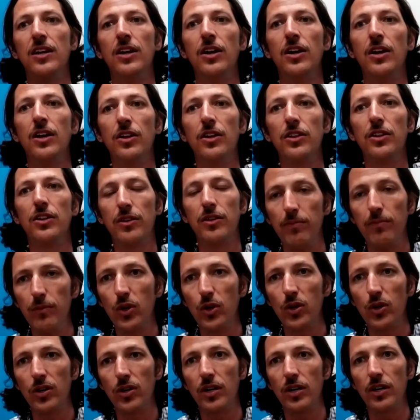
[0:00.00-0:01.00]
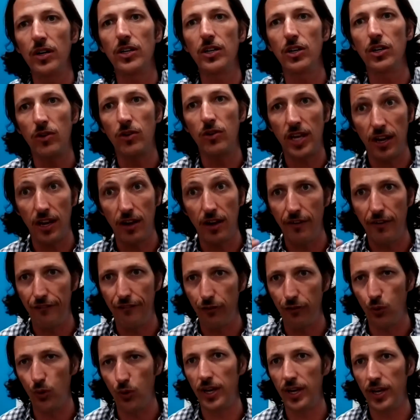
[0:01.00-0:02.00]
the more you can
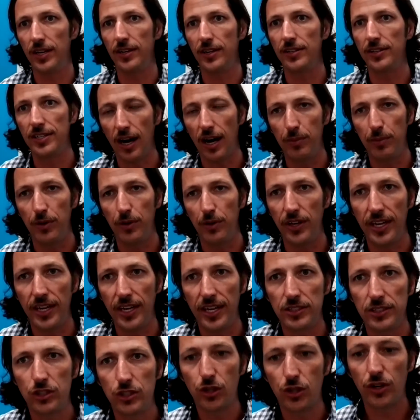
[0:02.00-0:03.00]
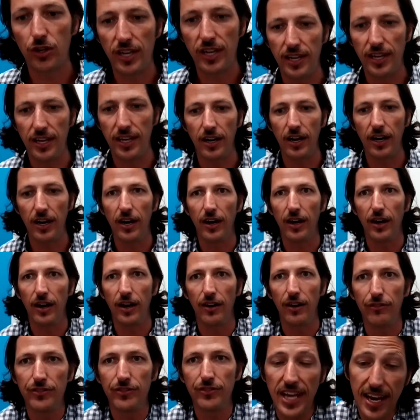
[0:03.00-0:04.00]
avoid double entry
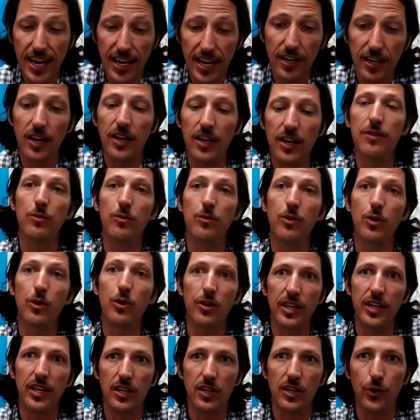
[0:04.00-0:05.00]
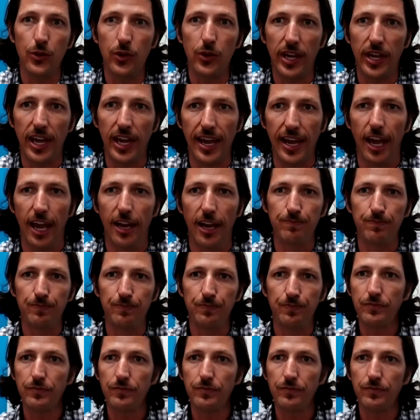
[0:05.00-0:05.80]
of data, the more that you can